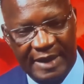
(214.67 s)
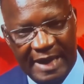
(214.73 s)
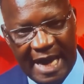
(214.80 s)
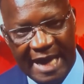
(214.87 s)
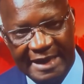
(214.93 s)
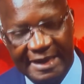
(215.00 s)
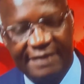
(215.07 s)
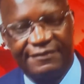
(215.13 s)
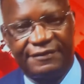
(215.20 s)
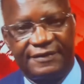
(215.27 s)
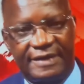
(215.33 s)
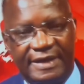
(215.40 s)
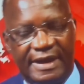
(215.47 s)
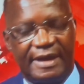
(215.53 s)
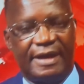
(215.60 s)
I
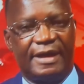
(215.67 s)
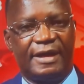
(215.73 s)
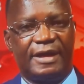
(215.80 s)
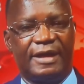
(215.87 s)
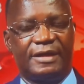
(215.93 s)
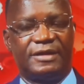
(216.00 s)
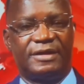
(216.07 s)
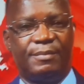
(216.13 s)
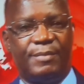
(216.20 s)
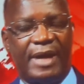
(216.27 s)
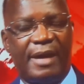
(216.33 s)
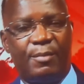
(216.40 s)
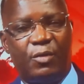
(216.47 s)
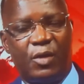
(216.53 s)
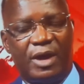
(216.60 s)
left
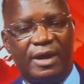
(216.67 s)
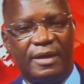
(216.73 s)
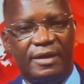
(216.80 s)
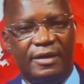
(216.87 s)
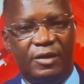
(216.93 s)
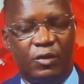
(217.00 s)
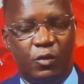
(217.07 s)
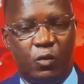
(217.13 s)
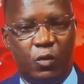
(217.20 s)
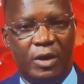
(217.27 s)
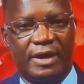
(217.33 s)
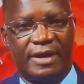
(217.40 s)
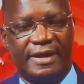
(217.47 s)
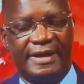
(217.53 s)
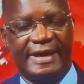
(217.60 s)
Zimbabwe
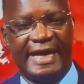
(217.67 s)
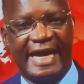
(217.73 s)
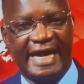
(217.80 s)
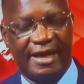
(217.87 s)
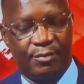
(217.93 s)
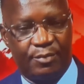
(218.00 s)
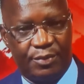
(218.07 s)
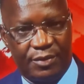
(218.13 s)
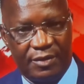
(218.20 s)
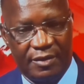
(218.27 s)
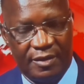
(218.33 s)
with the help